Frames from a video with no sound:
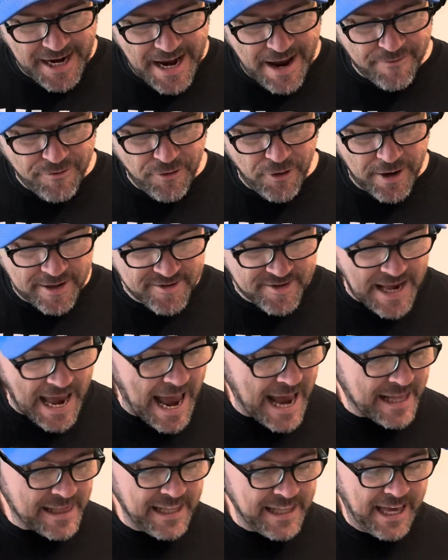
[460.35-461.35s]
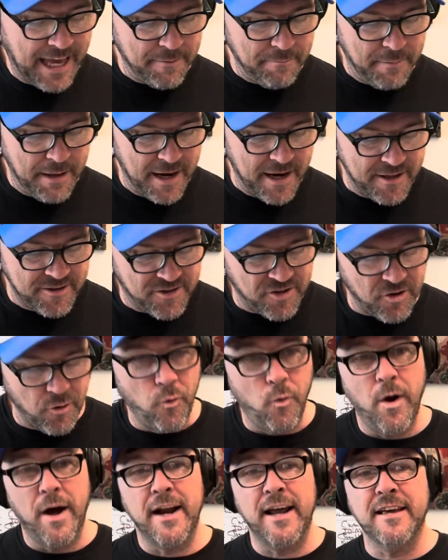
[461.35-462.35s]
never exactly admitted to
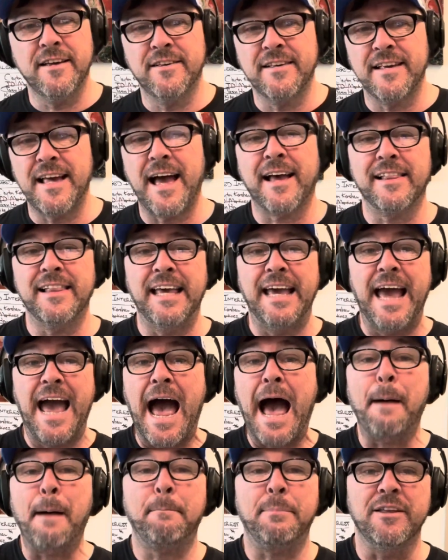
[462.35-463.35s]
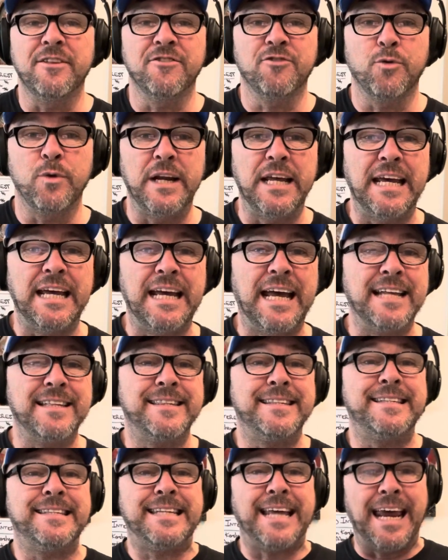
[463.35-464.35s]
what exactly happens when he gets